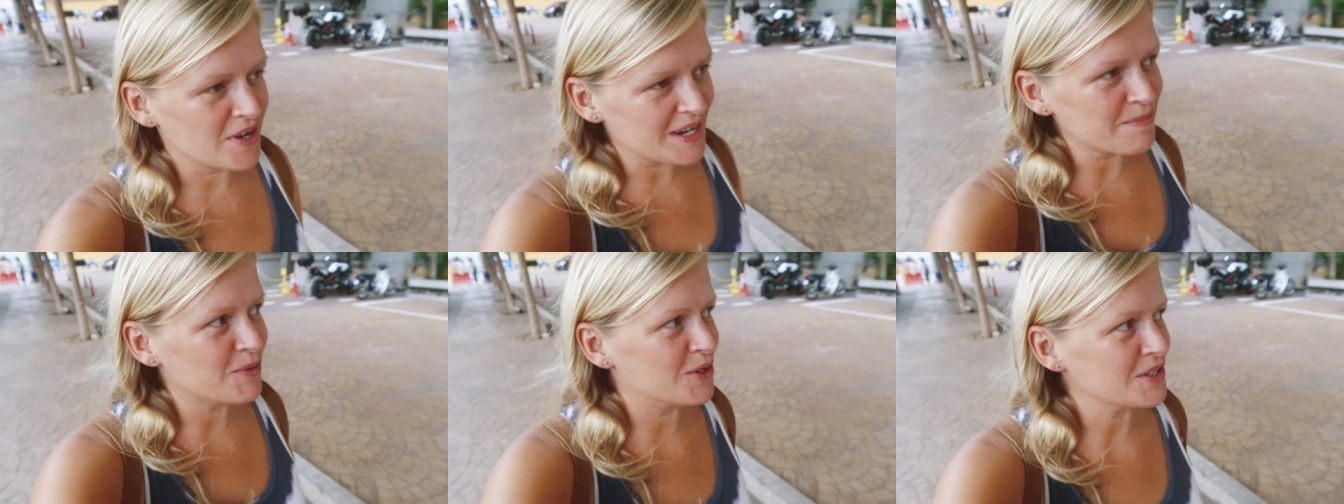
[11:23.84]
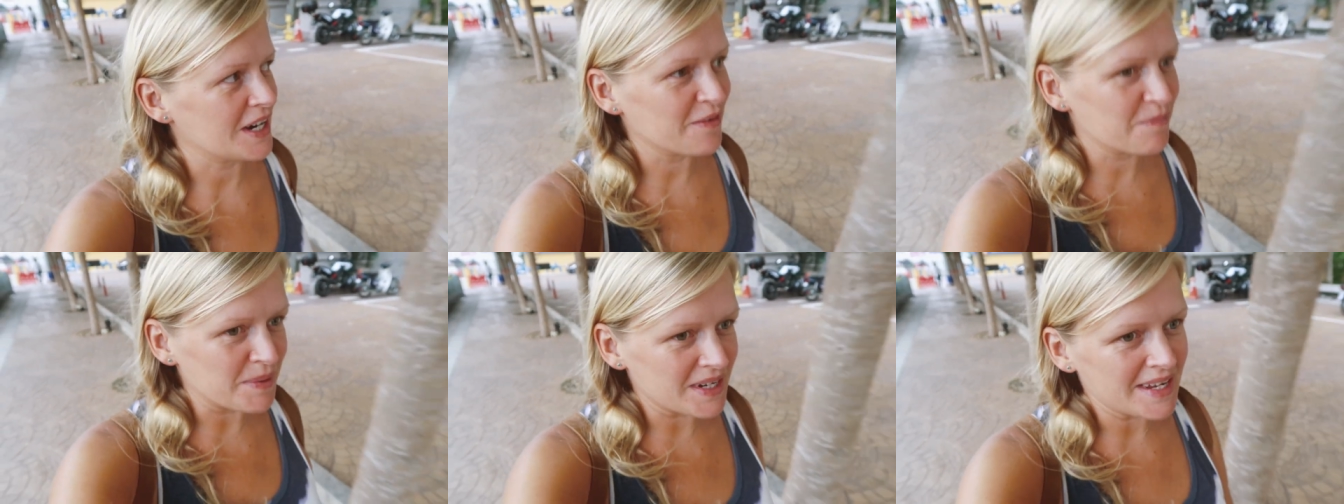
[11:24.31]
Pretty much,
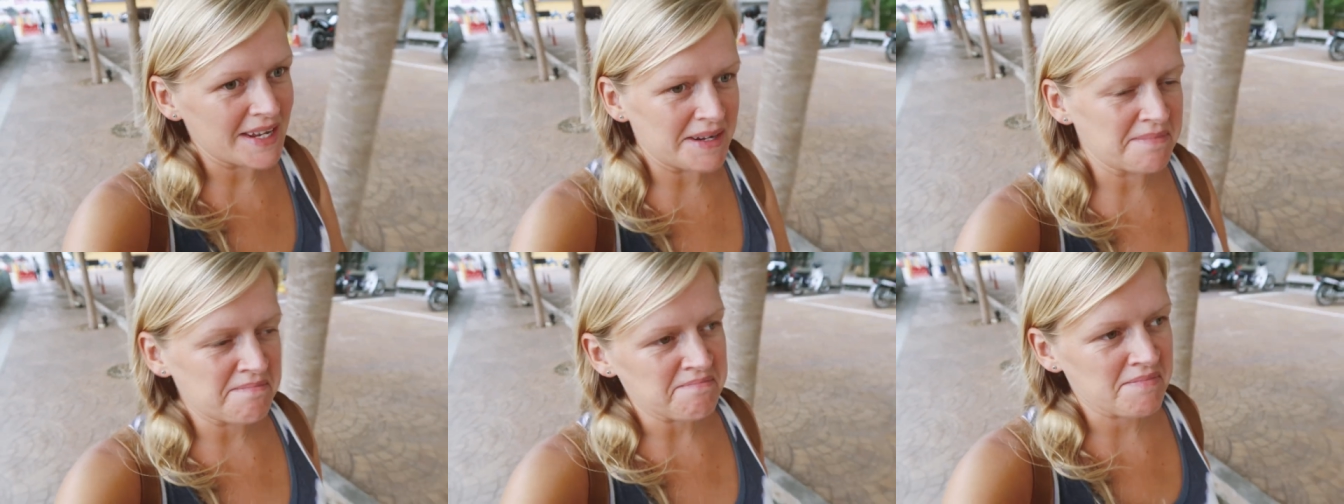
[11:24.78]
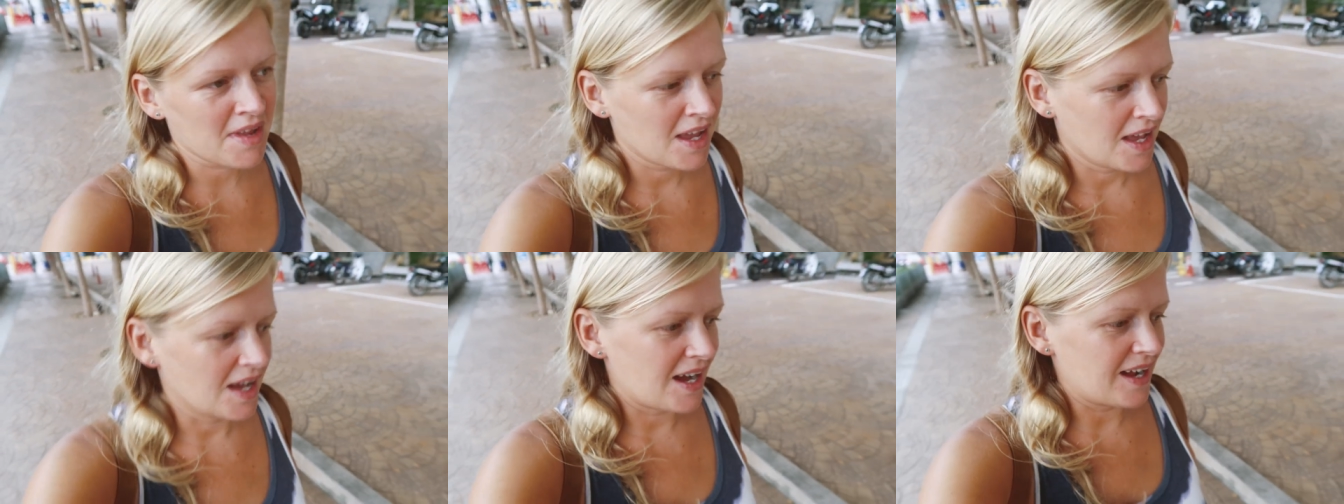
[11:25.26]
I've been in,
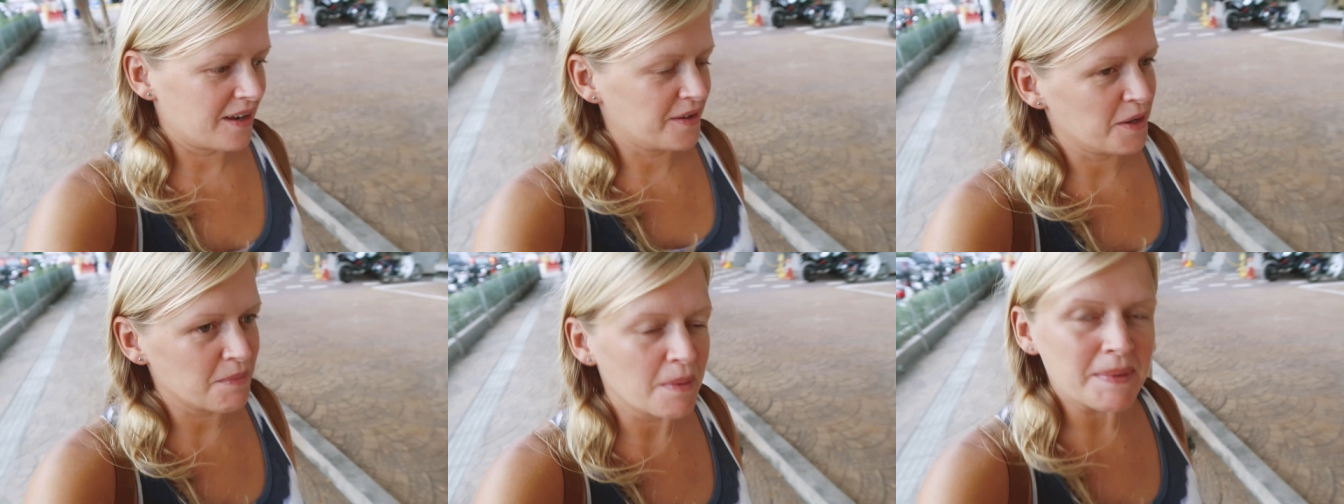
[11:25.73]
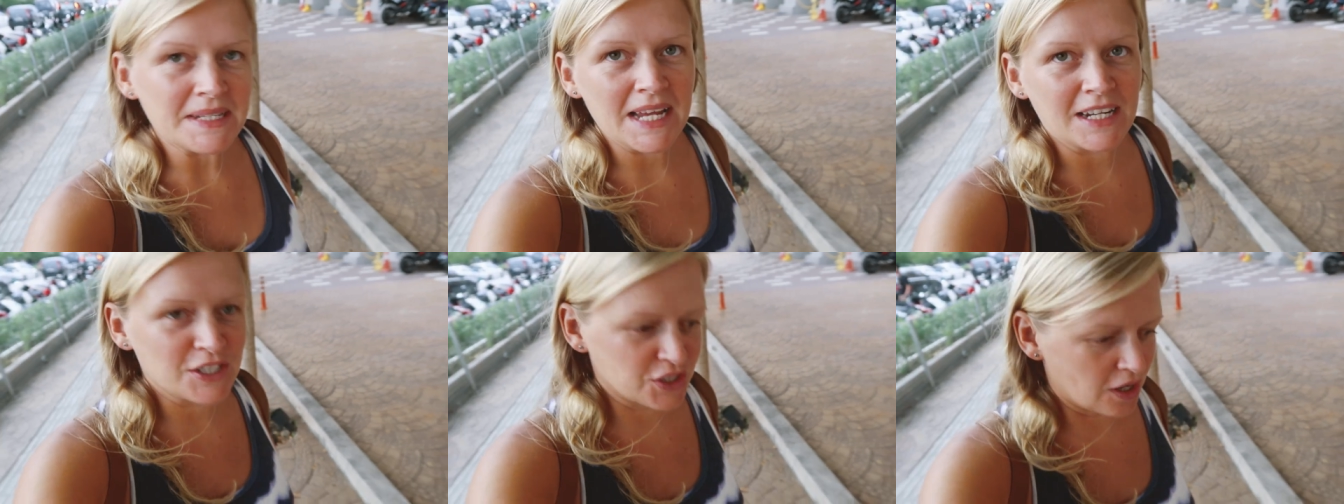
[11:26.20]
I don't know, maybe
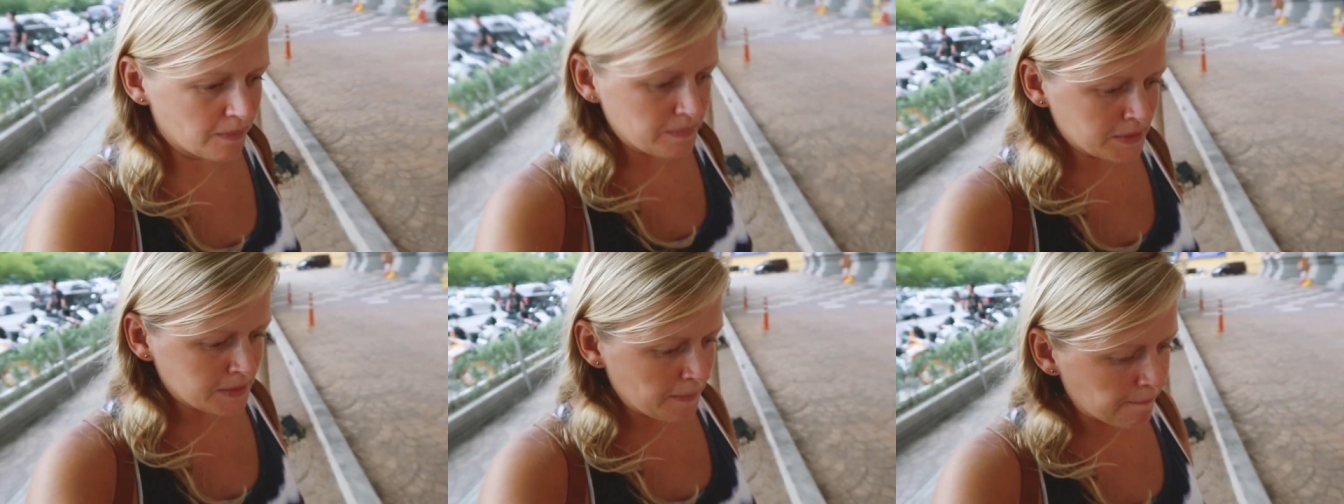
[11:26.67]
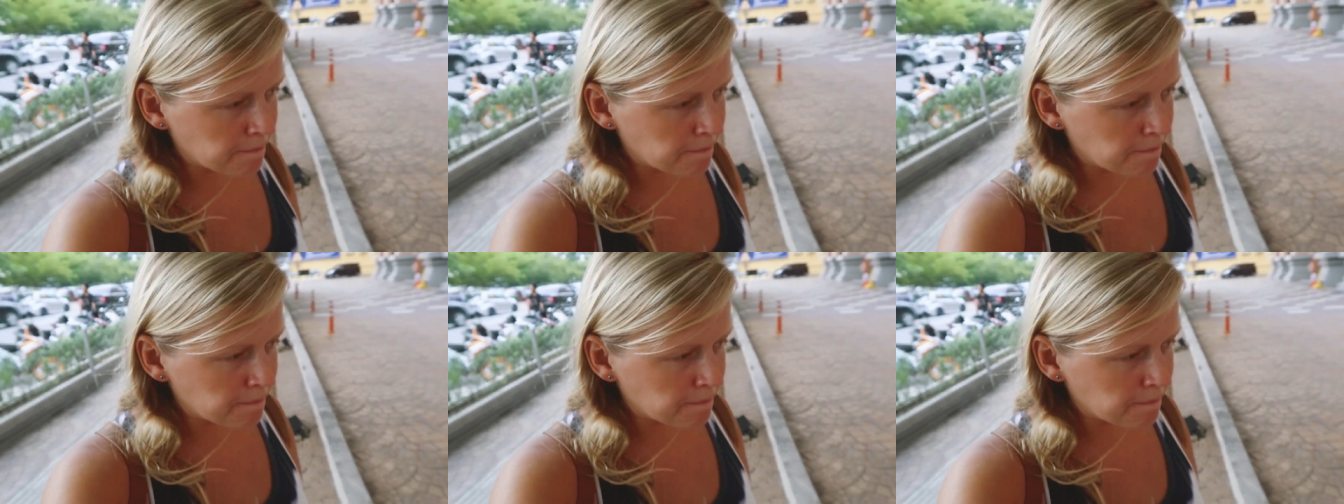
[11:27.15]
10 shops